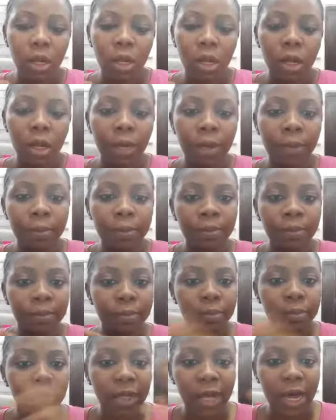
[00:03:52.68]

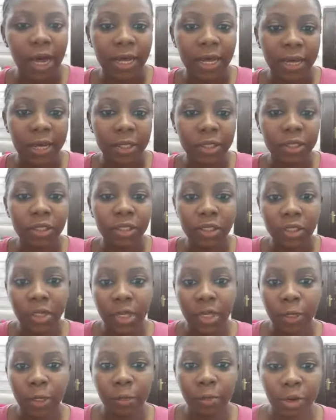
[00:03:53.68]
the high-end
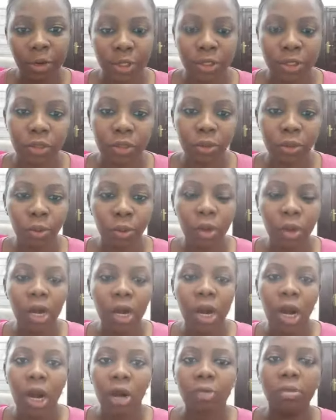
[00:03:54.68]
designer brands. So
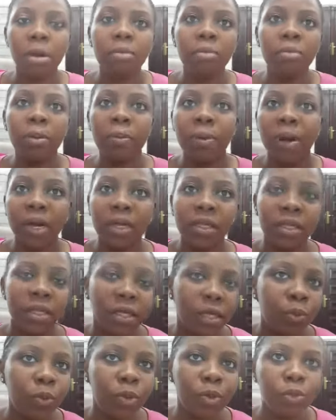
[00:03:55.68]
I remember back
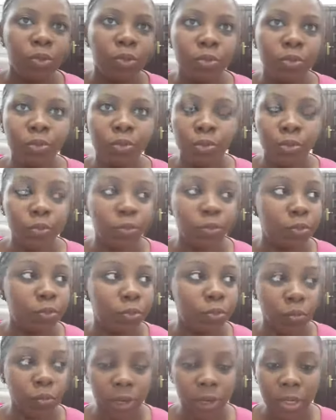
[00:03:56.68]
then
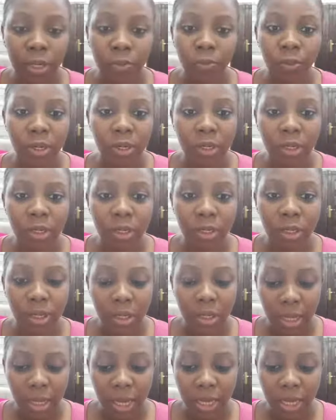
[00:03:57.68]
when
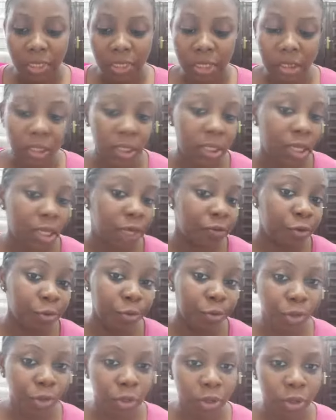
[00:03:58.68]
I started selling
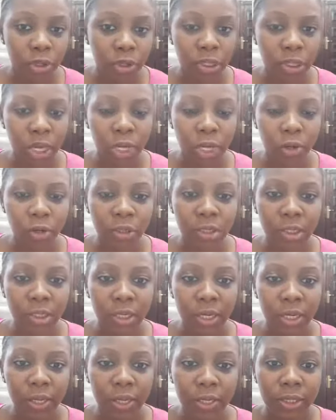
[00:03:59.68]
FM products, I got
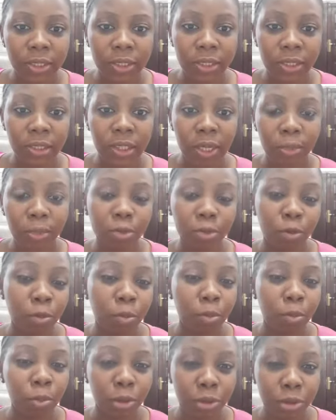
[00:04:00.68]
their
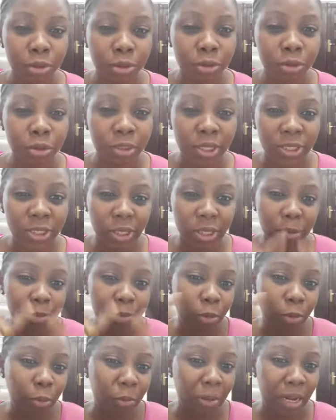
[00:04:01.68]
sample bottles, their
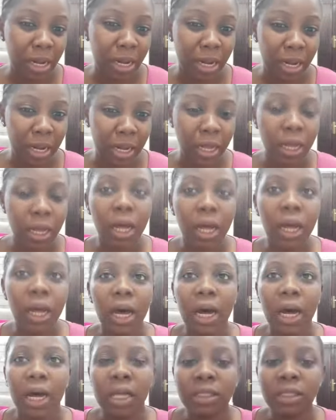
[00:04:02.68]
sample pack,
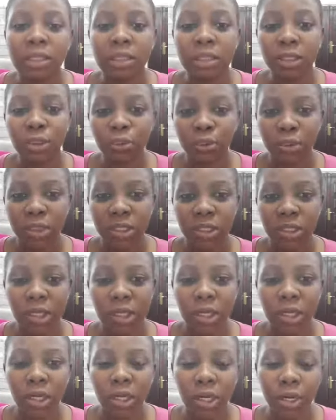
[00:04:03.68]
and they would
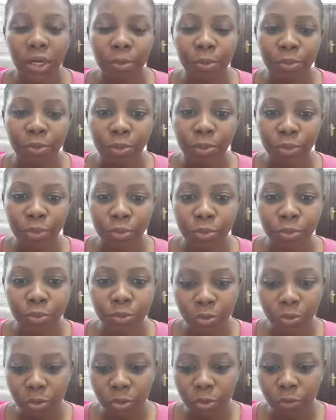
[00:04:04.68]
say,
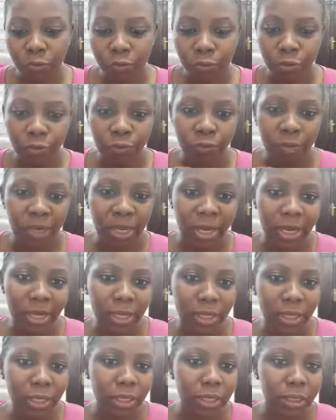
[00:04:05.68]
if you
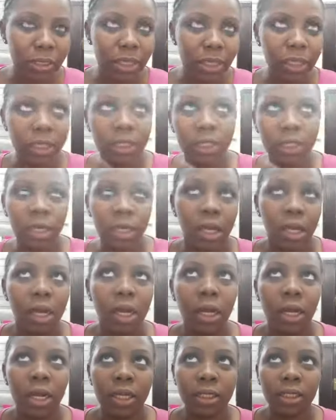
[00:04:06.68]
like
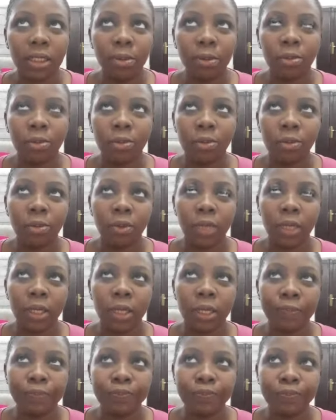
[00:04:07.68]
an example,
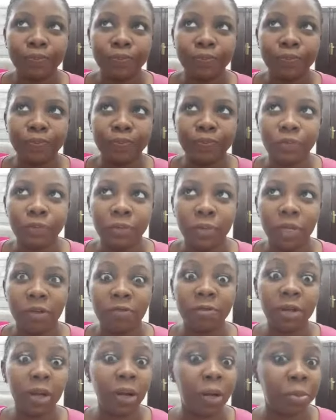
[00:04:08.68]

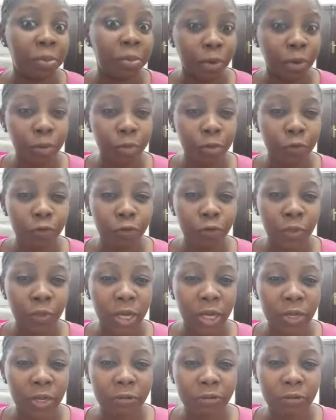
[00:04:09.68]
flower bomb. If you
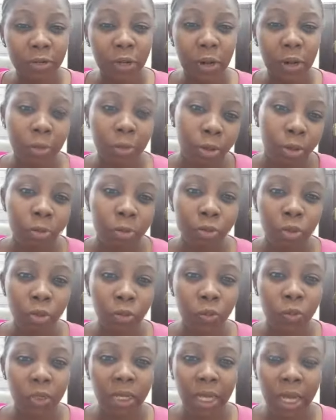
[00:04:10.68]
like flower bombs,
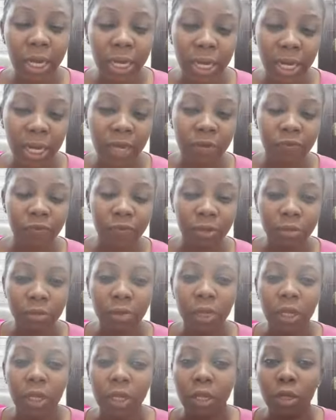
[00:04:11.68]
you would like
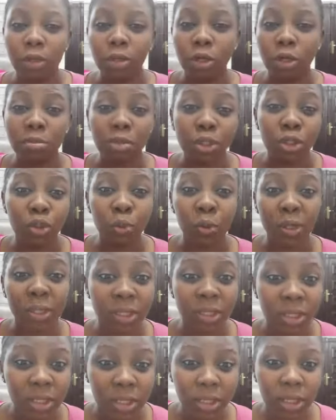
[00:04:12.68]
FM number
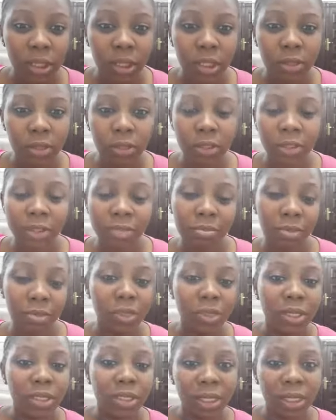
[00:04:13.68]
20. It's
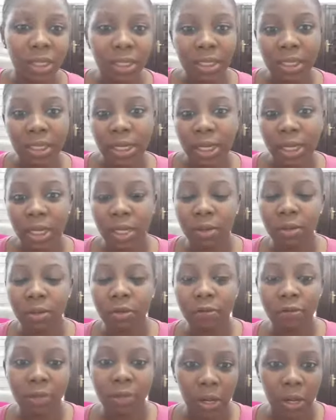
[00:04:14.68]
not exactly like
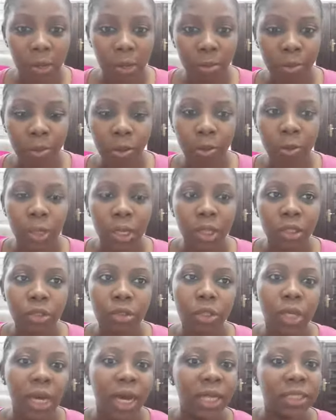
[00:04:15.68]
flower bomb.
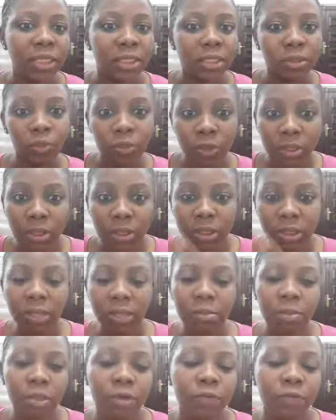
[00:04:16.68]
So it was the
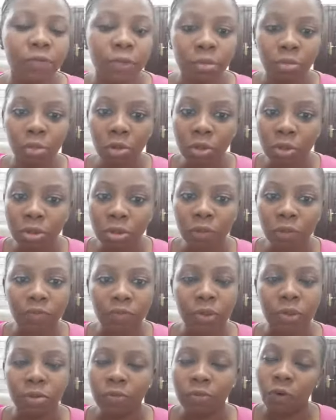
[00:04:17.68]
same thing for
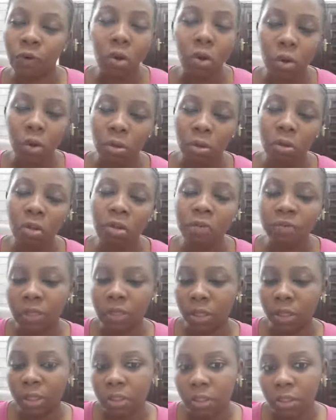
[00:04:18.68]
all of
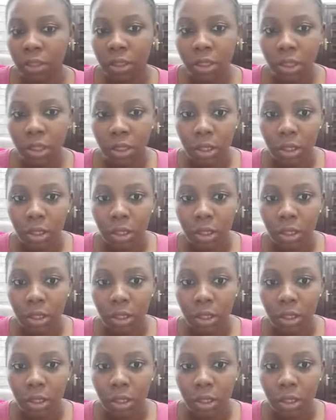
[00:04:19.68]
the other